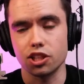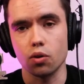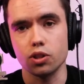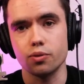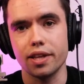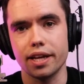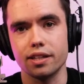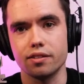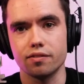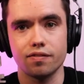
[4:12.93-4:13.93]
because the only way they
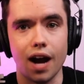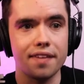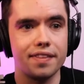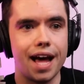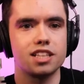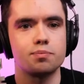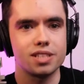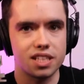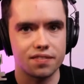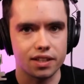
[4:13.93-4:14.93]
can find that
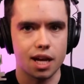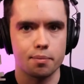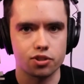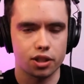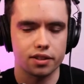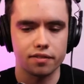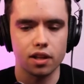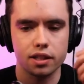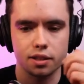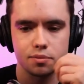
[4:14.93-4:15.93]
specific type of truck
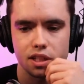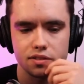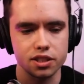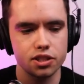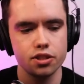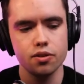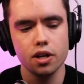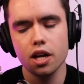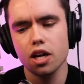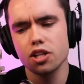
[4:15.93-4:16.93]
they've locked themselves
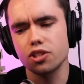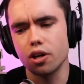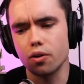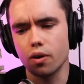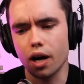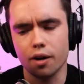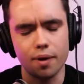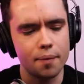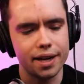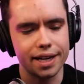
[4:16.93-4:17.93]
into. So
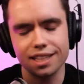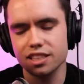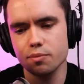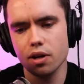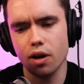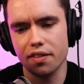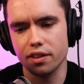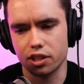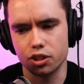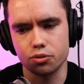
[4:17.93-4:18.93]
um, I'm not against them though. I
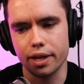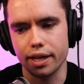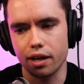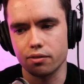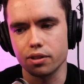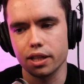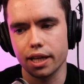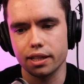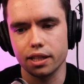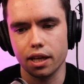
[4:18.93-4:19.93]
think they're great. I really
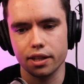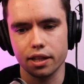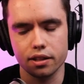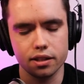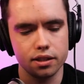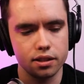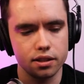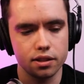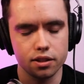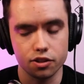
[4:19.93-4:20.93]
like the the
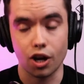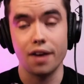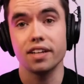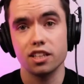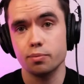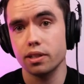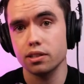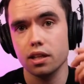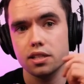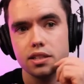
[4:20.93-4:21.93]
the driving
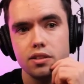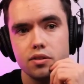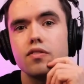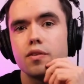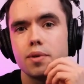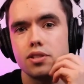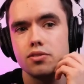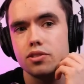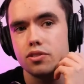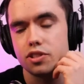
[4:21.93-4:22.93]
experience, honestly, from my
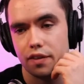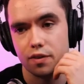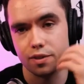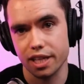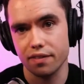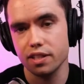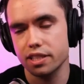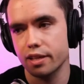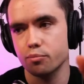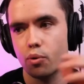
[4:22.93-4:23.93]
Suzu. It's like from a
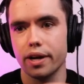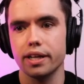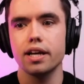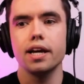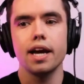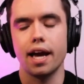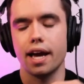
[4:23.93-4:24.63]
safety standpoint,